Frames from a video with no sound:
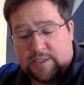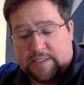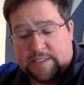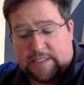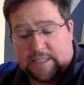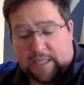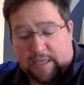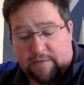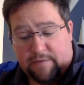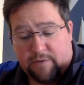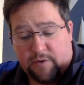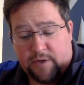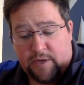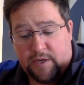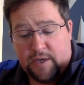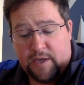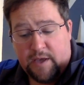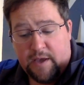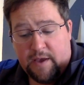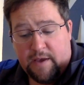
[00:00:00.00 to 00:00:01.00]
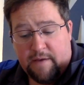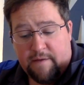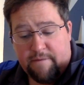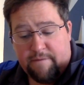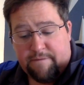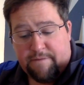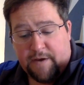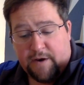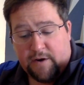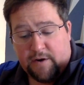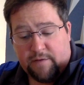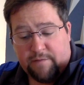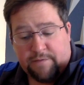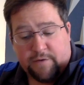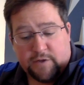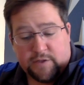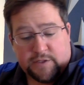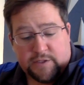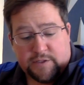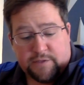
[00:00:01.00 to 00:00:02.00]
slavery
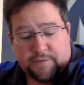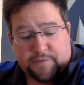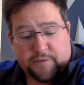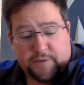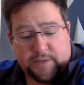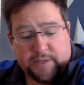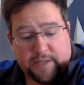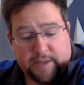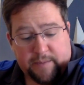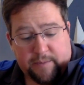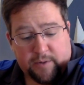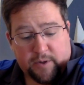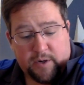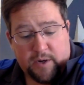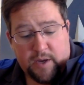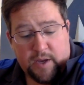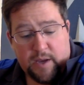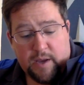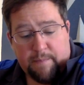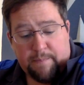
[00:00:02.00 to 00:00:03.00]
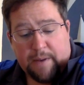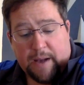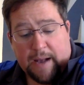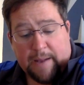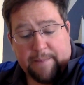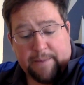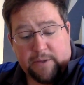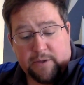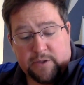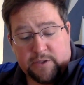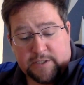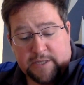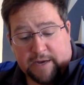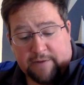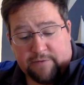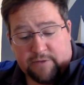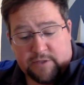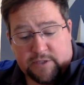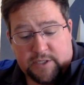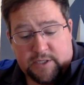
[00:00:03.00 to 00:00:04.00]
versus free labor, popular
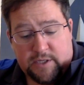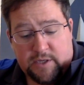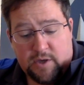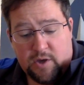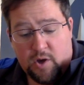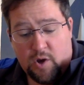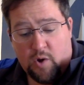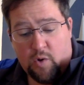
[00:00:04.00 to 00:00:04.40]
sovereignty,